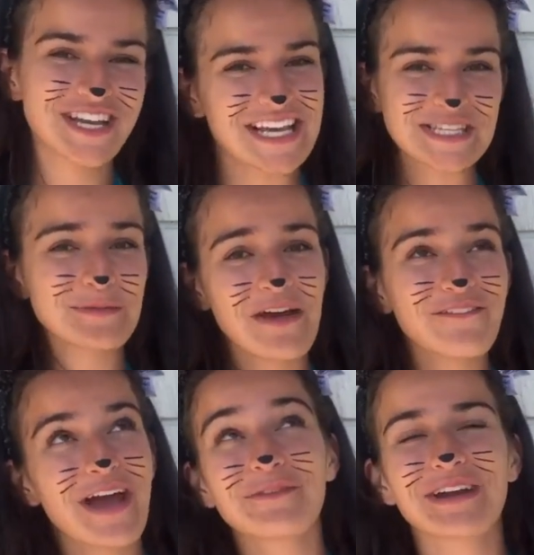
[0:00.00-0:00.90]
she is
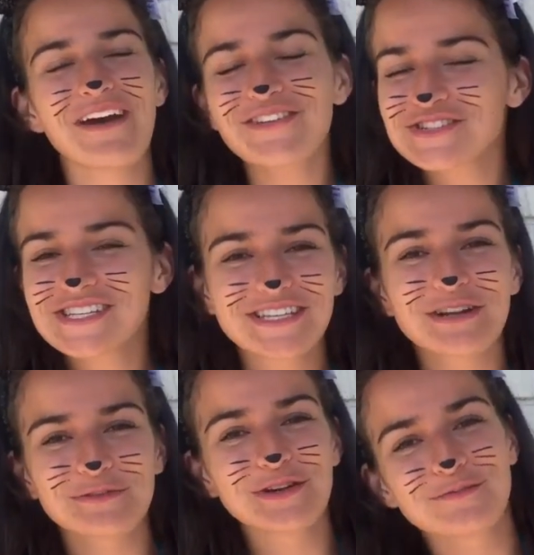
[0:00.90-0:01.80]
and whenever she's in
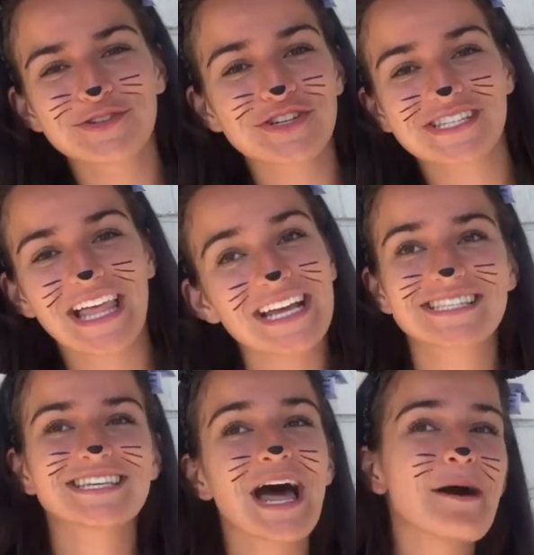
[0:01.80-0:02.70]
a room she just
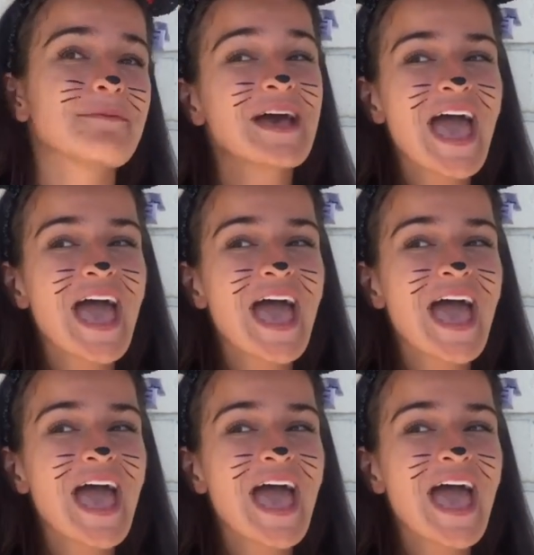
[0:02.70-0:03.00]
lights it up.